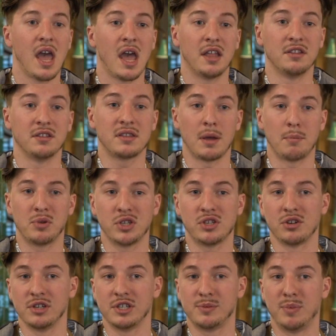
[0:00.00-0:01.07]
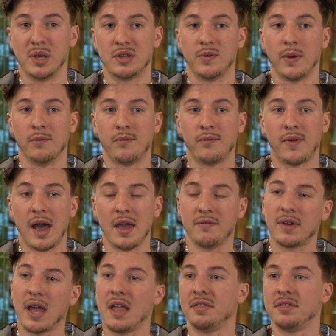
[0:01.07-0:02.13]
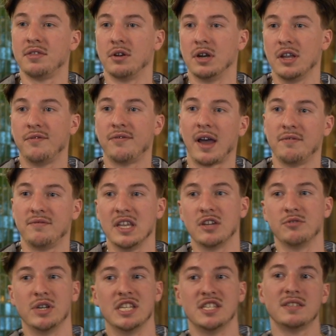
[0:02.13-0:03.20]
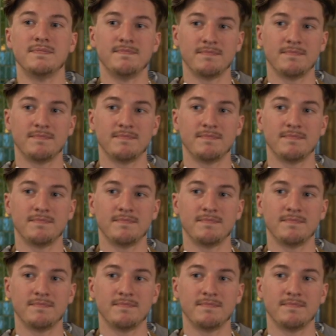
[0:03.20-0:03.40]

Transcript: and the temperature is between 5 and 35 degrees.